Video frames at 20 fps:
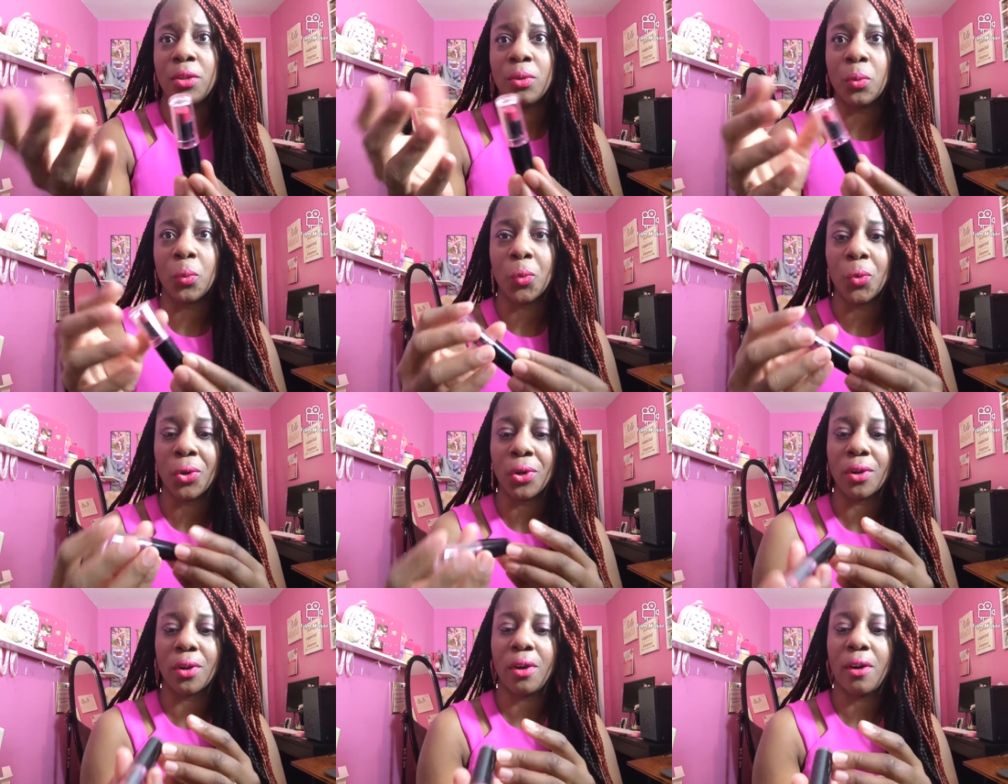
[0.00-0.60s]
it's
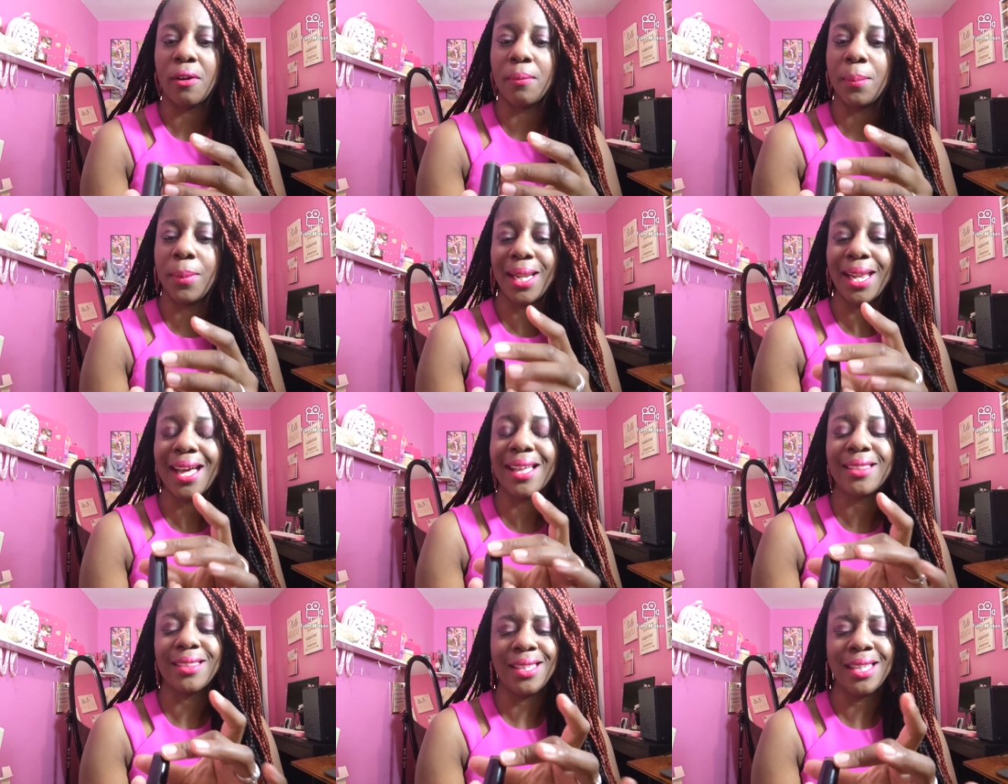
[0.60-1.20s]
been worn
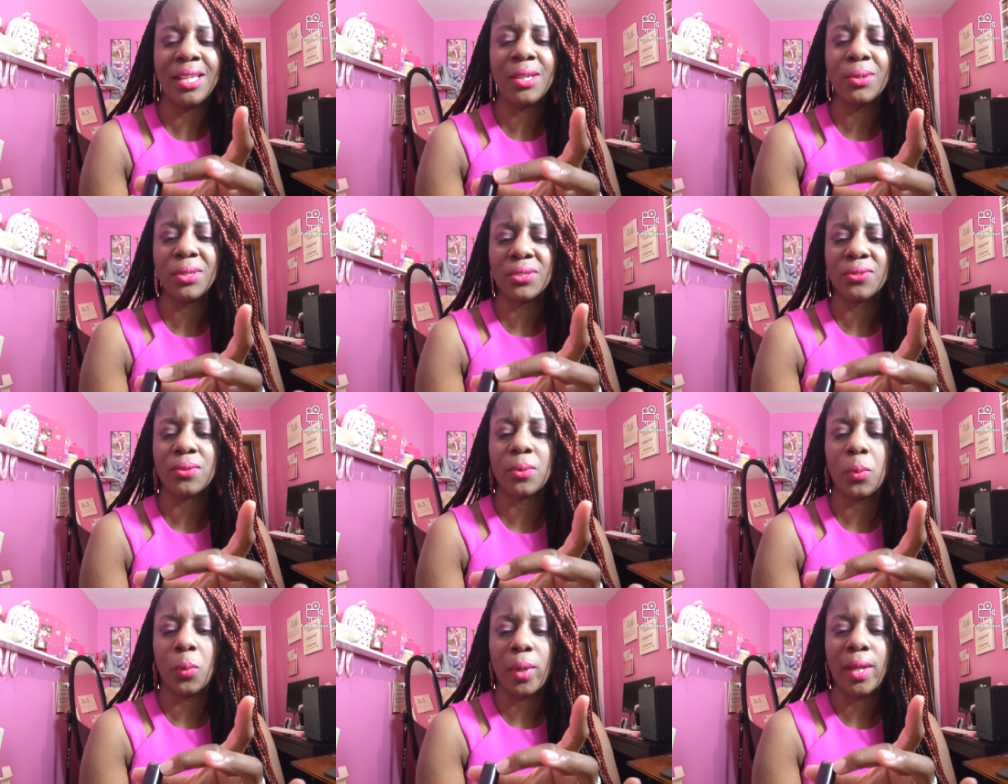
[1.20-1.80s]
off, but I
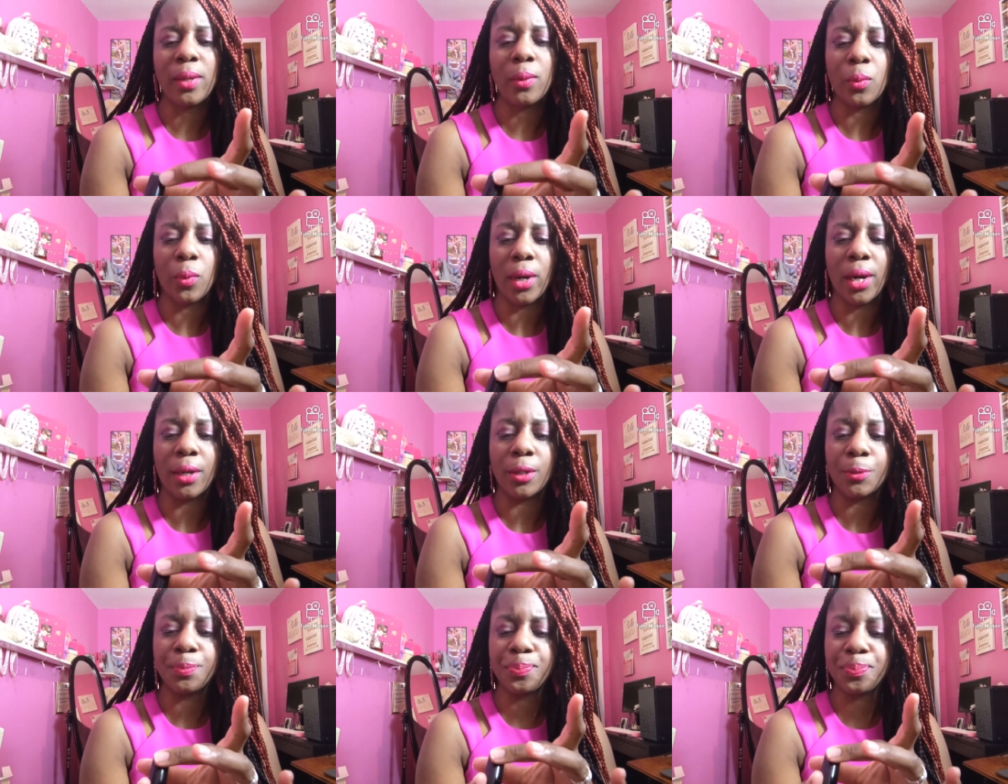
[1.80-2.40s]
think it was from Wet
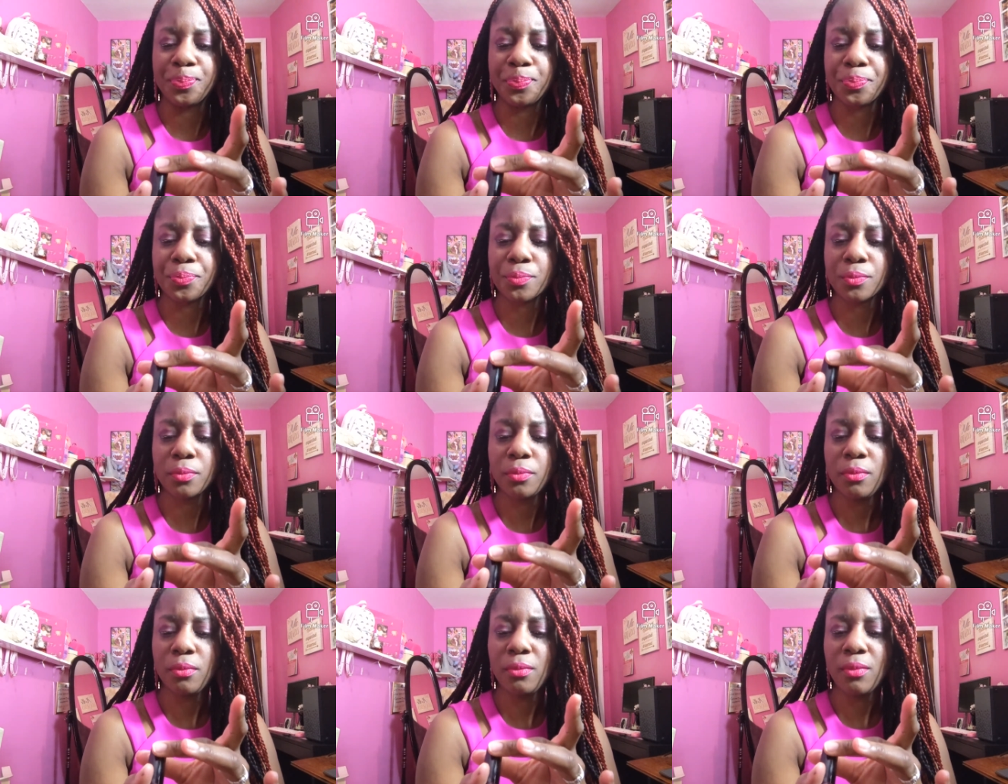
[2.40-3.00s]
n Wild.
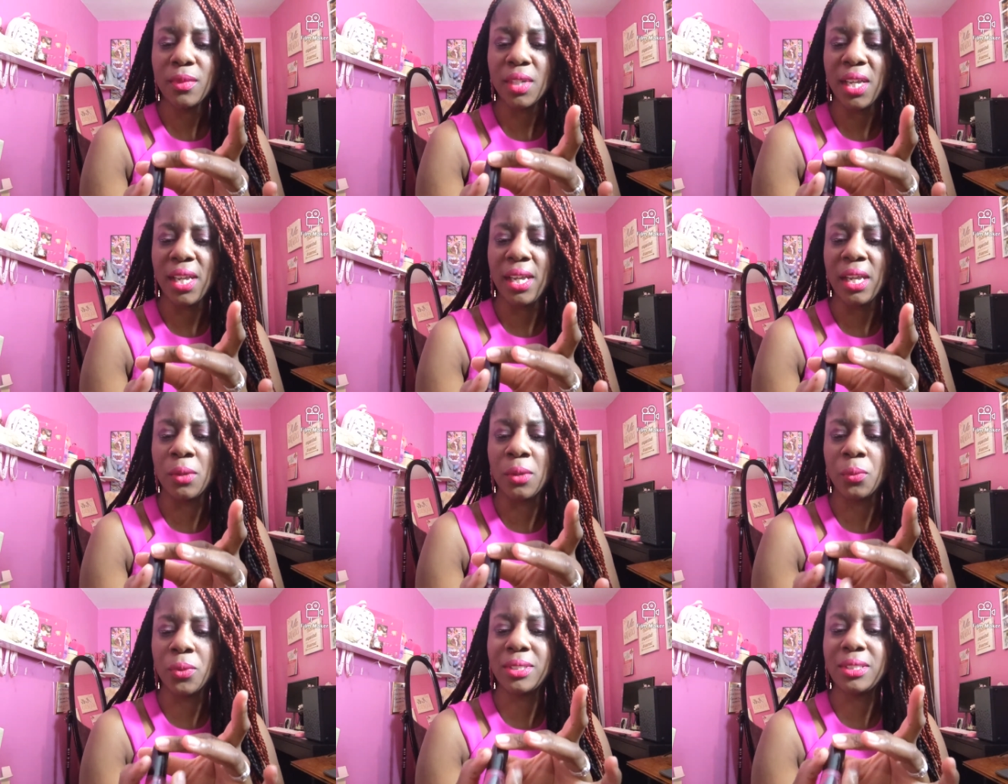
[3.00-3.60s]

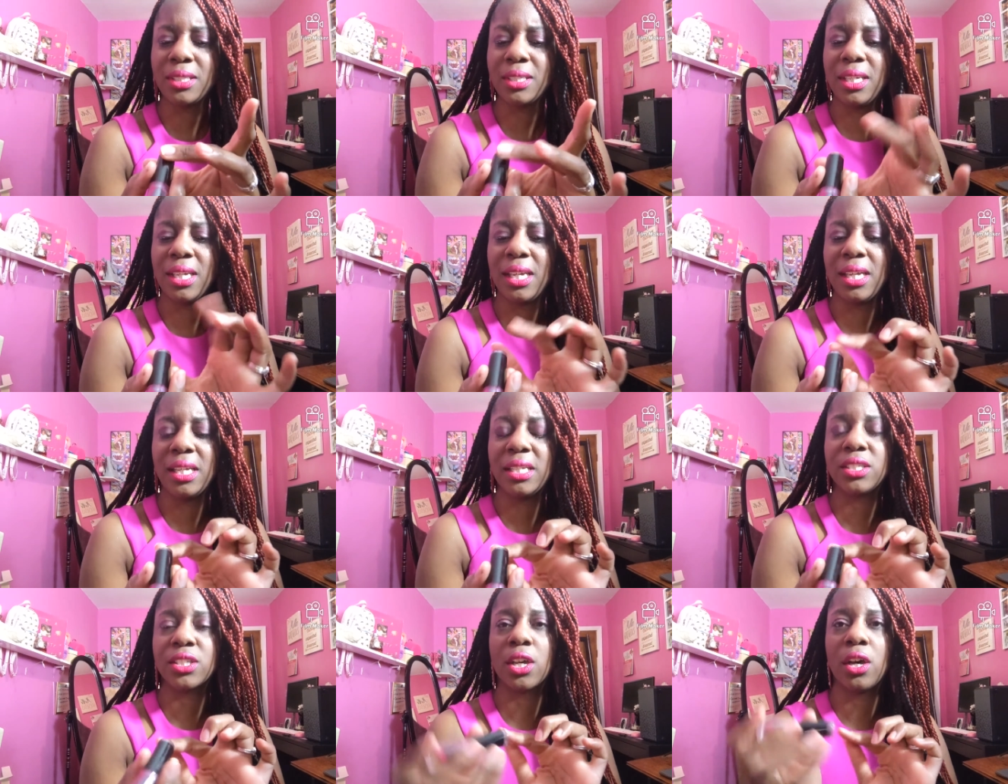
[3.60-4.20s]
And
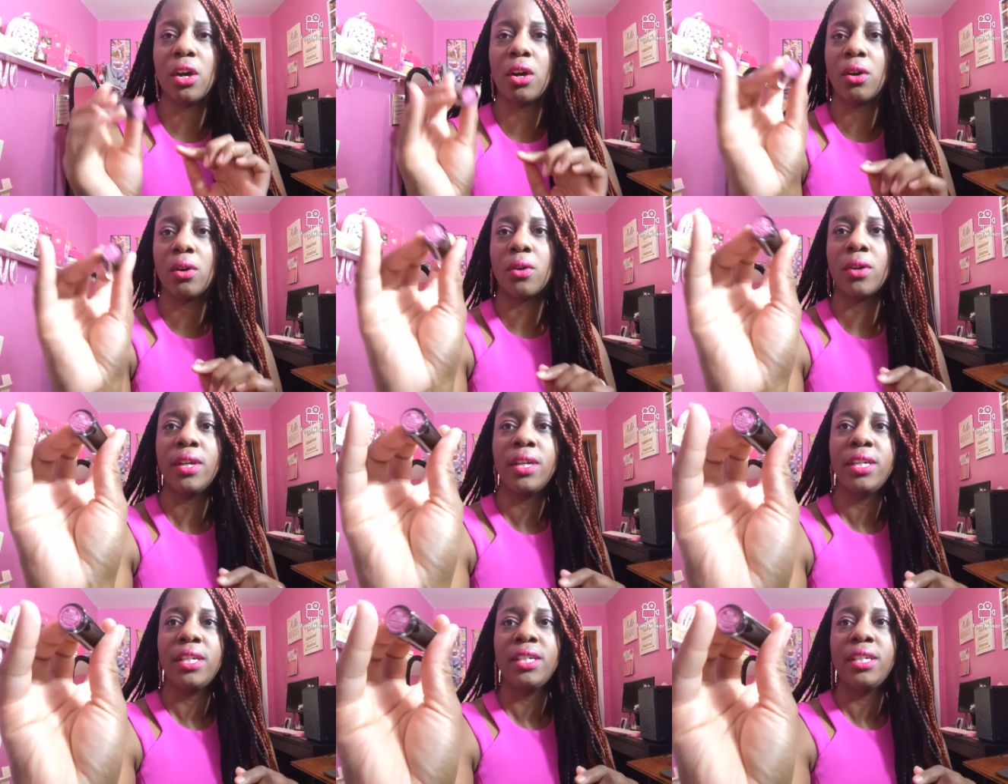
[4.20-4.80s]
once again, it's
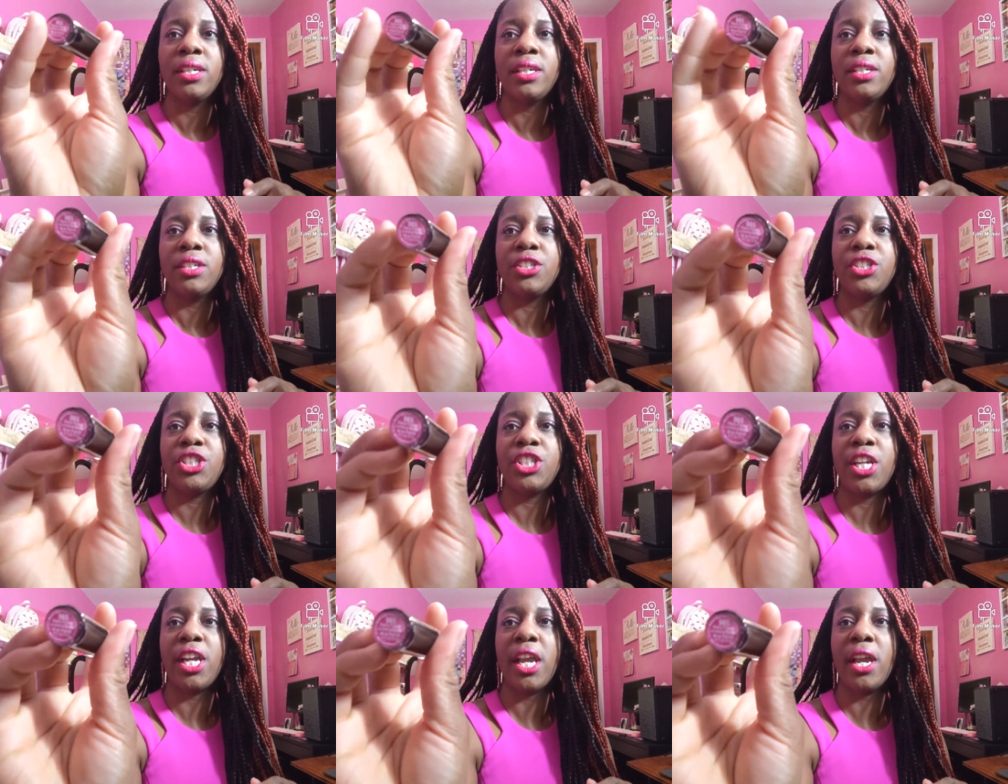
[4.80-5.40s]
called
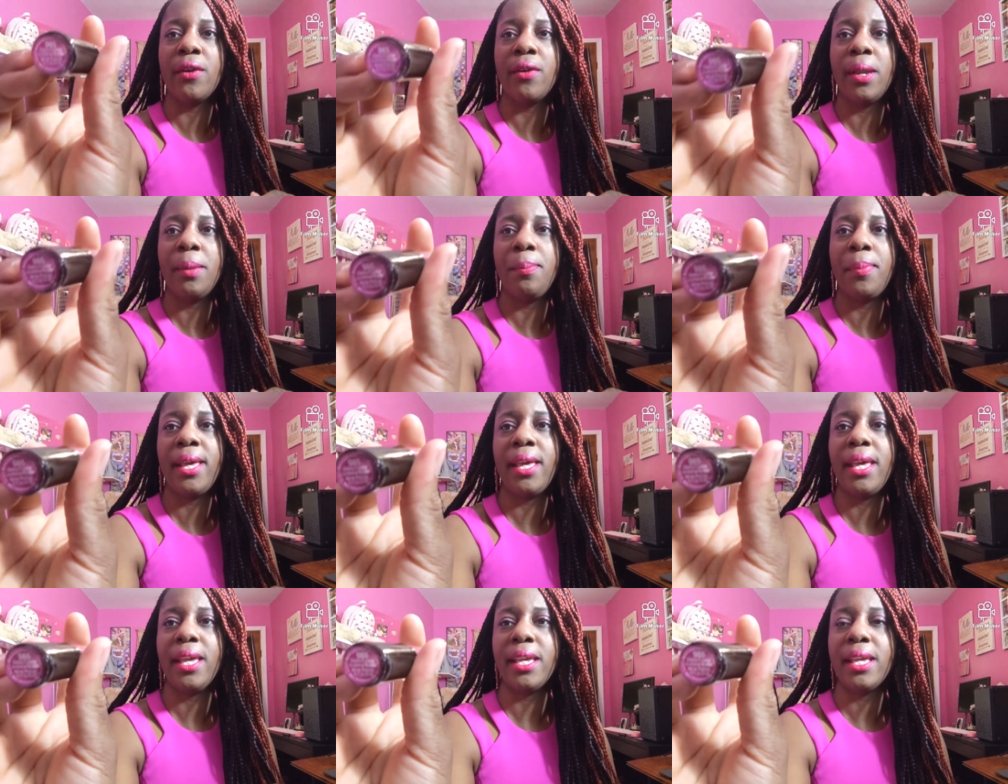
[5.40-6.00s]

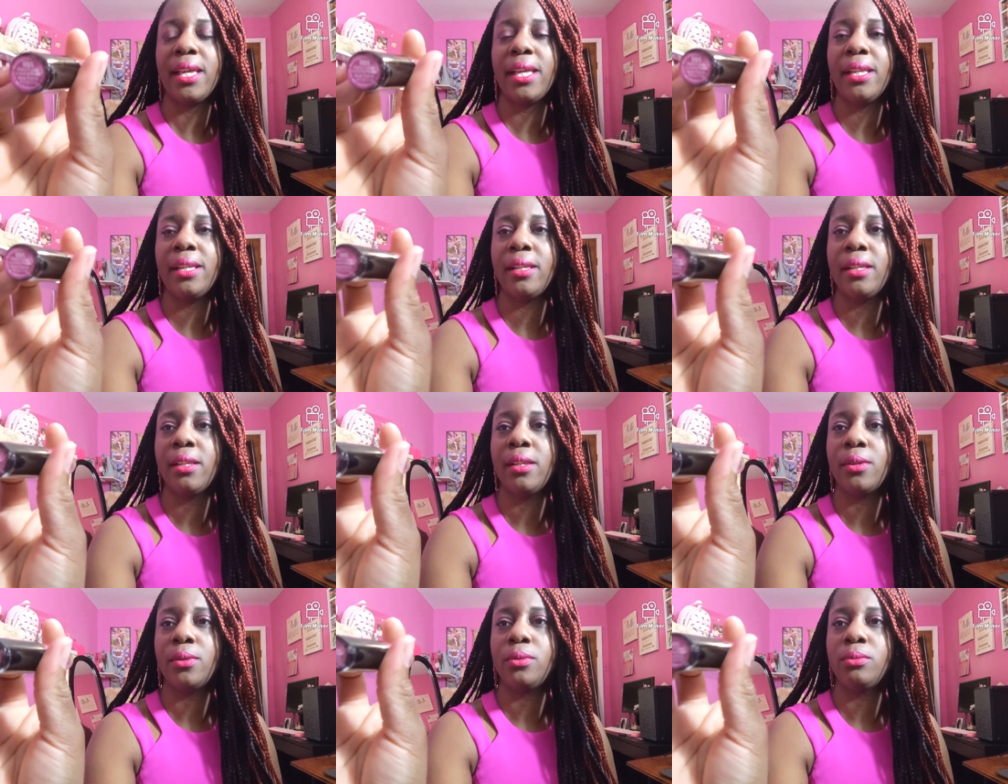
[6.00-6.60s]
Cherry
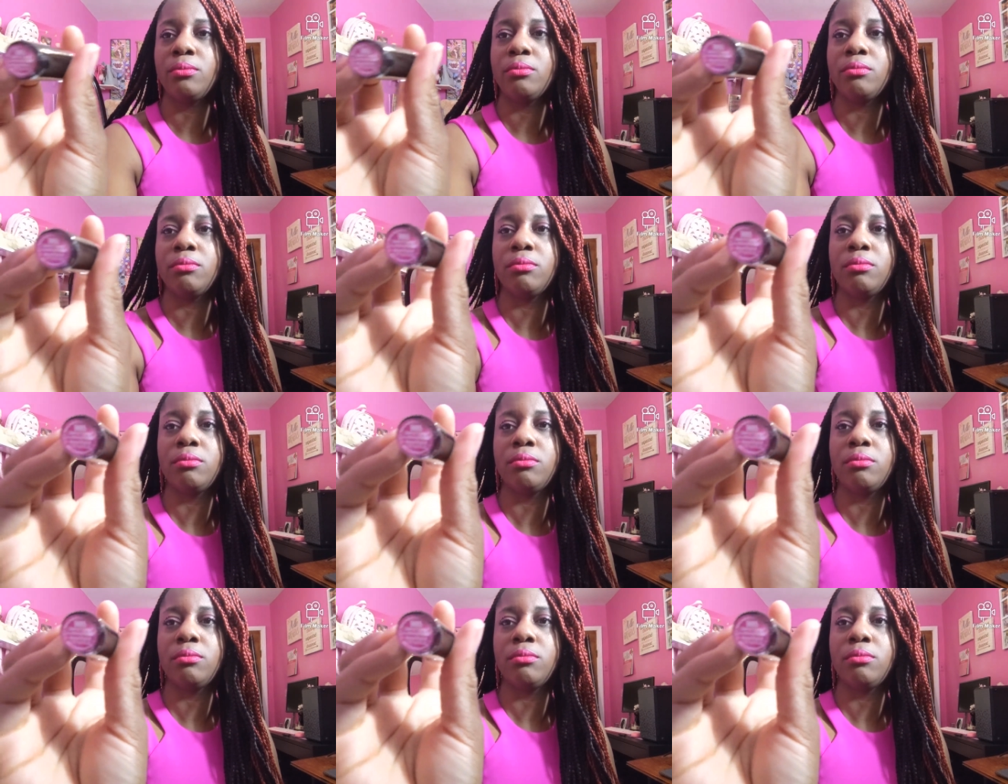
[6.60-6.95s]
Picking